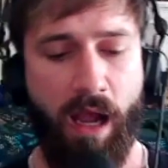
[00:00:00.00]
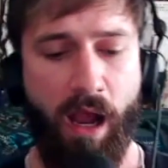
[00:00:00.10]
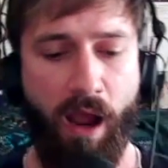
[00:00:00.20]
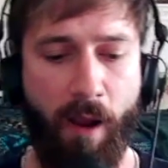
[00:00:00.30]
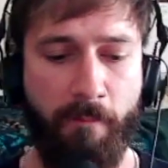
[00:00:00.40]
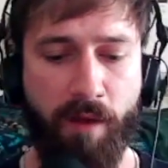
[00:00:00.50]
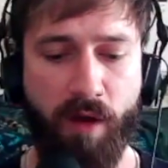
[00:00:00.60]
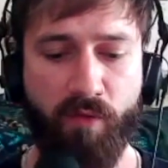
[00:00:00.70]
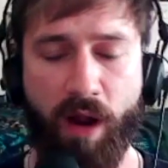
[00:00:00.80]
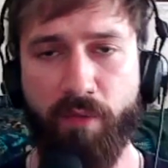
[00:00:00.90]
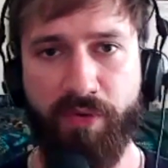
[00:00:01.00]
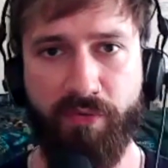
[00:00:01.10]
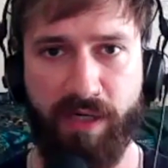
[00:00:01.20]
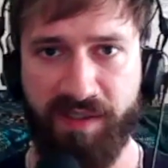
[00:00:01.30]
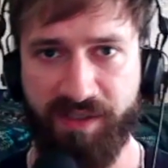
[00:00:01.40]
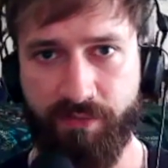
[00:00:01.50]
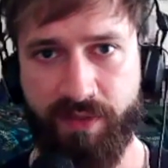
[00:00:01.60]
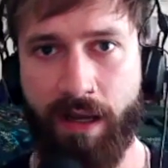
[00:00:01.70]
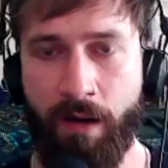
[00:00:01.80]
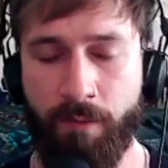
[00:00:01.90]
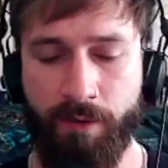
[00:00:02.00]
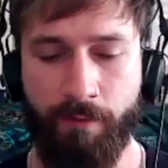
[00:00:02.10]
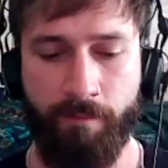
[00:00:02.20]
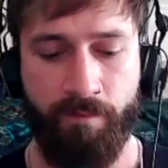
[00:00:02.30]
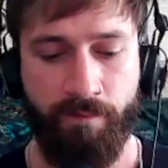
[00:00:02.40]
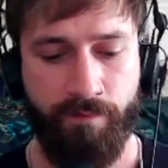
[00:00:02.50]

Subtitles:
Around the release of the album,